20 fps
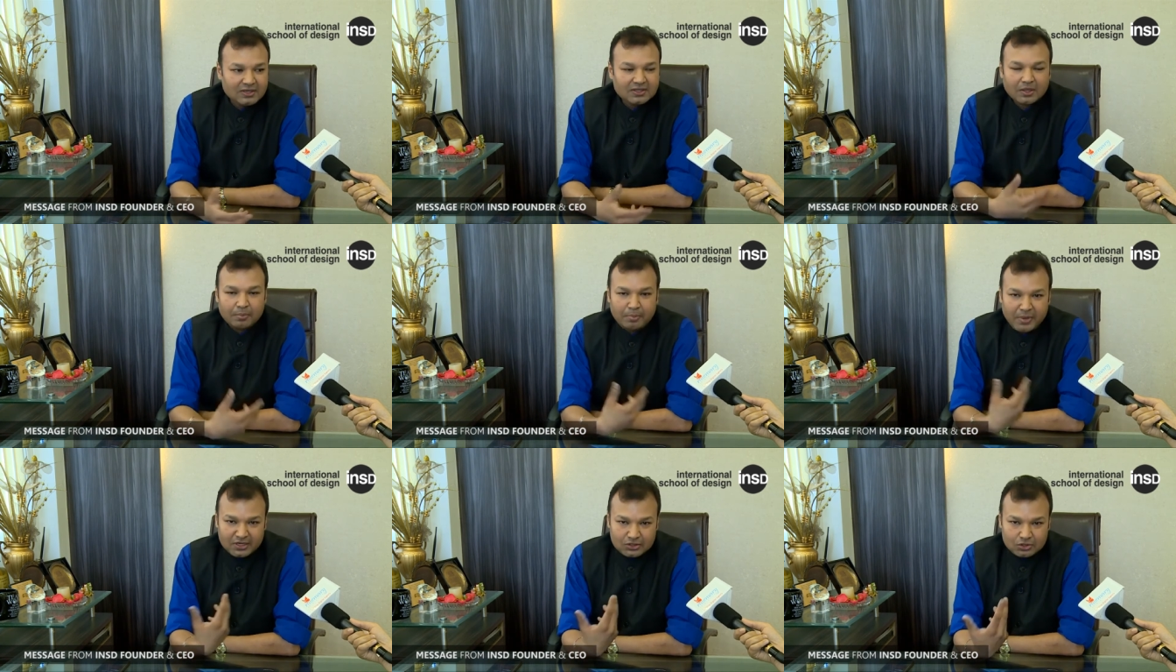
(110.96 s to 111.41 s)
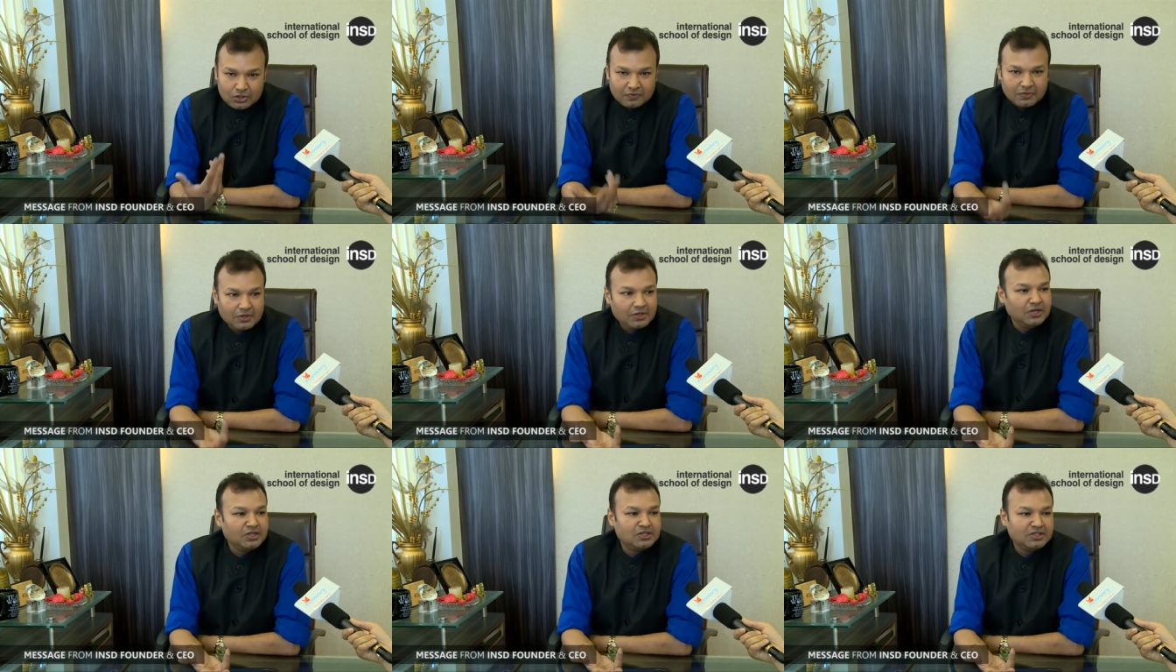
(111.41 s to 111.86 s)
the best
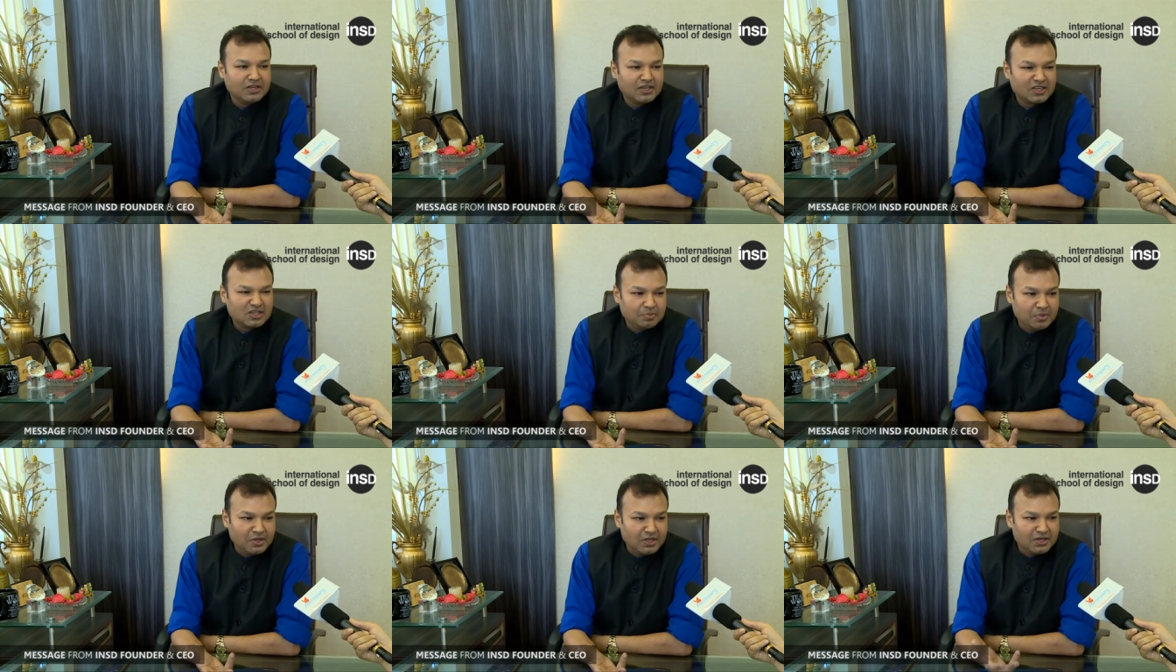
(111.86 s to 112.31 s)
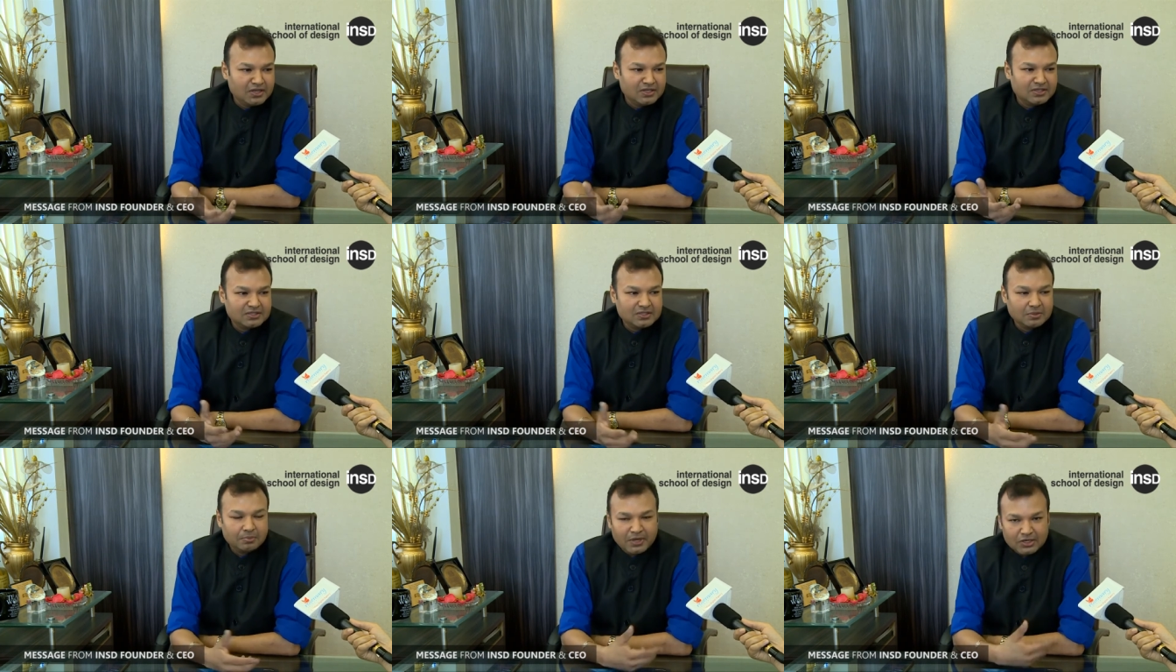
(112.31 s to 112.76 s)
of the teaching
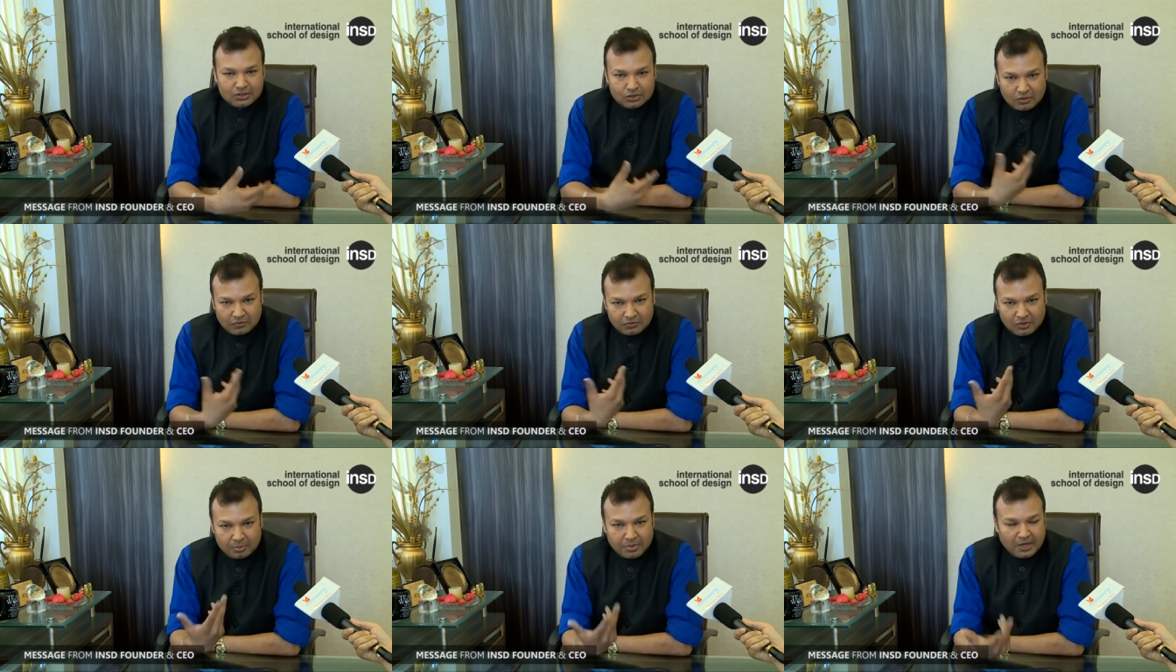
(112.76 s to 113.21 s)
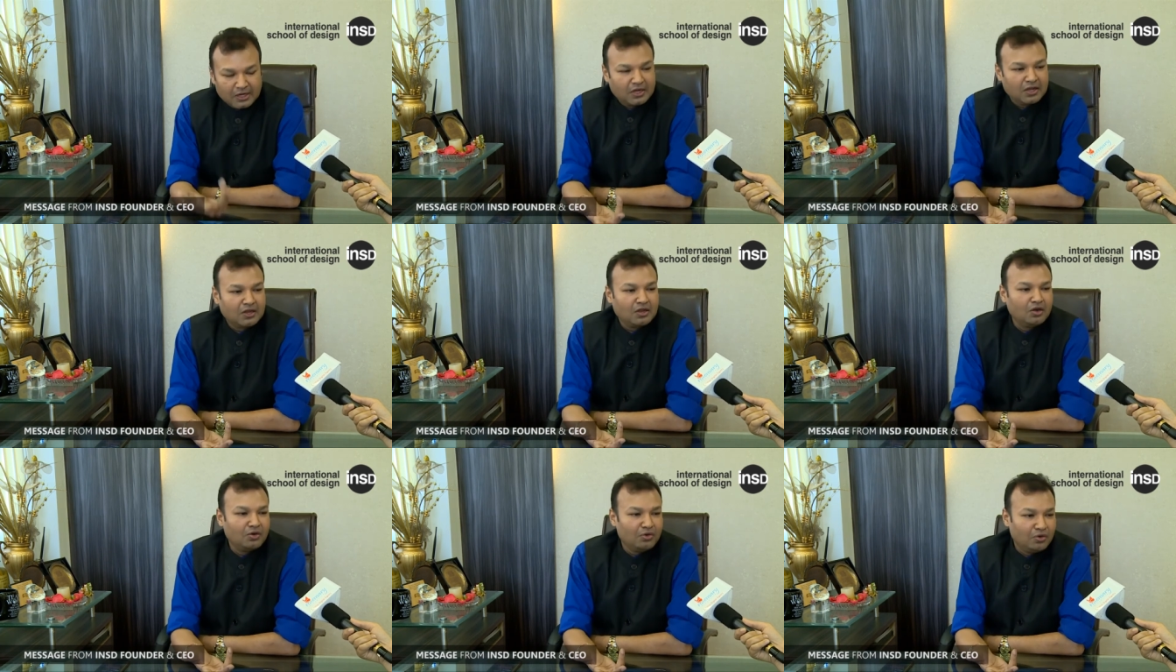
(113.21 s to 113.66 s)
experience the best of the
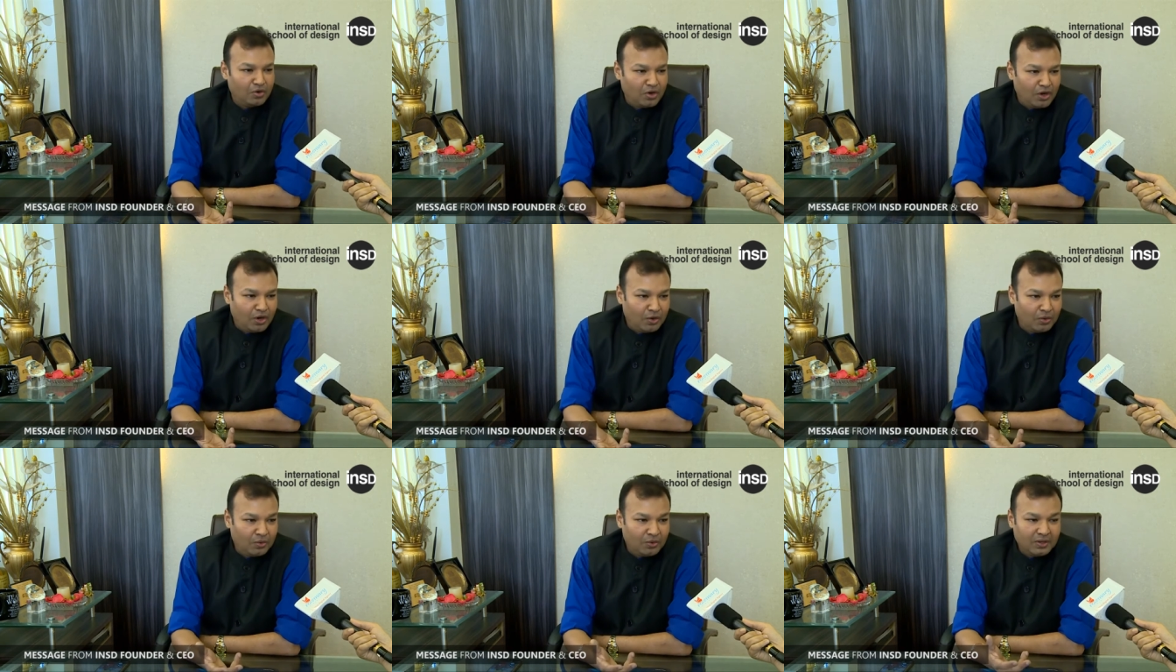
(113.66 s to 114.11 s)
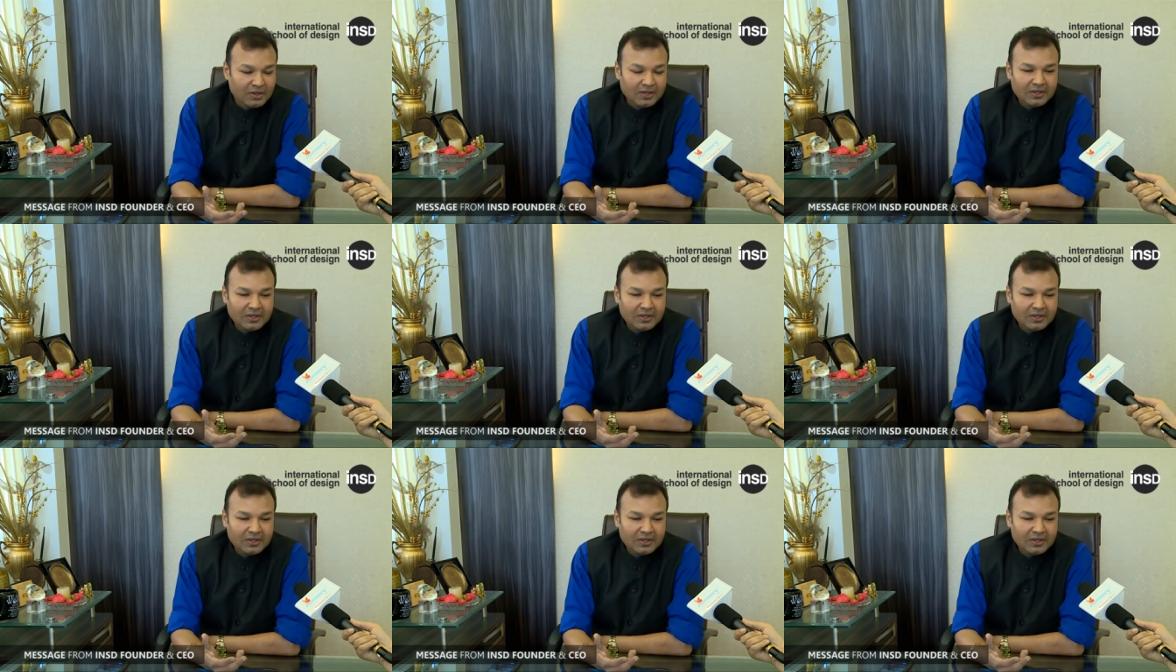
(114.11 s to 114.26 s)
practical know-how